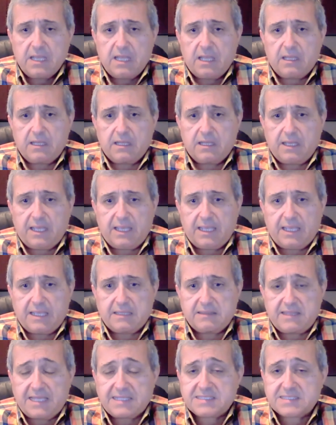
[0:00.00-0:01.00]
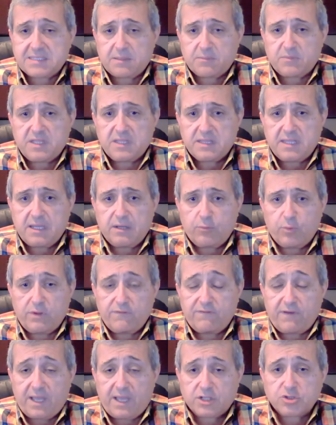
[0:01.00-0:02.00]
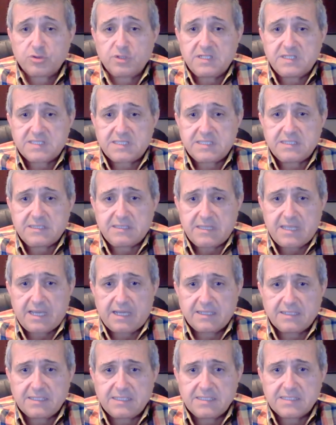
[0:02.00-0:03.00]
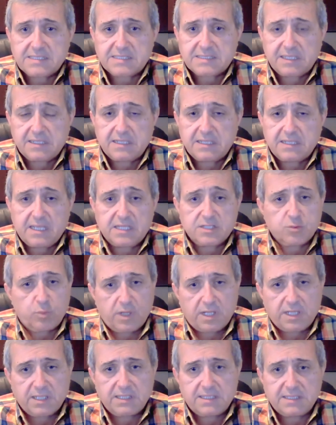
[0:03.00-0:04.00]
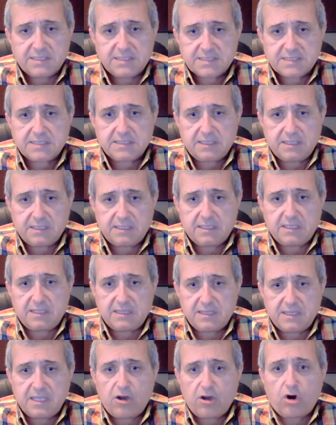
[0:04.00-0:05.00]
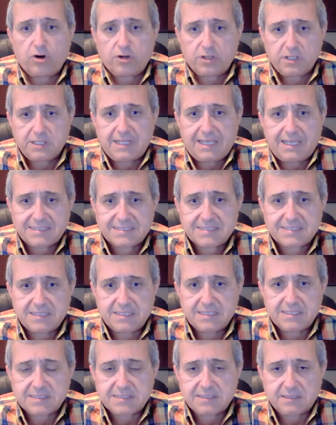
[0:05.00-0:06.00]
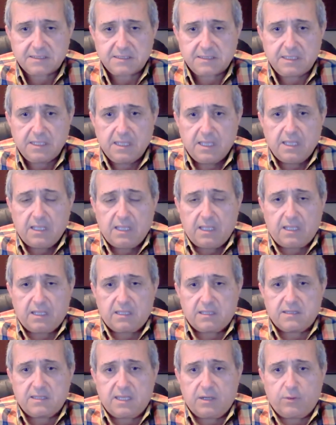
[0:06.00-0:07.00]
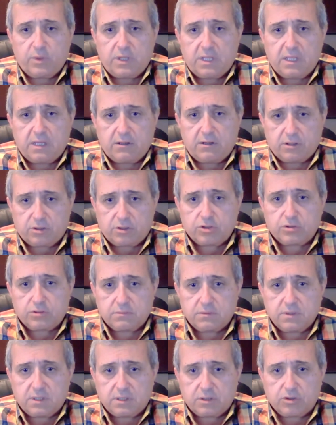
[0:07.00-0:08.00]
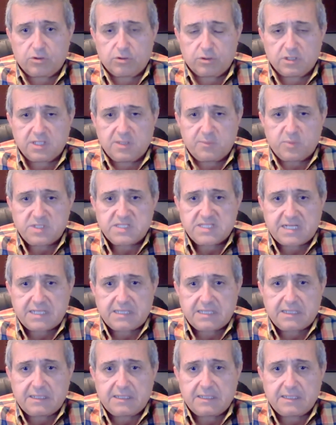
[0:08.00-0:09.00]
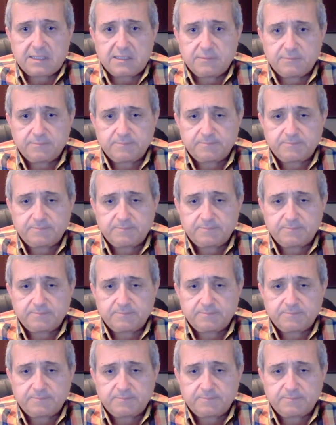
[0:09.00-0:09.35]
And that's something that we've actually seen in the IDE study, as well as in the Auryon-SCE study that we are currently presenting at LINC.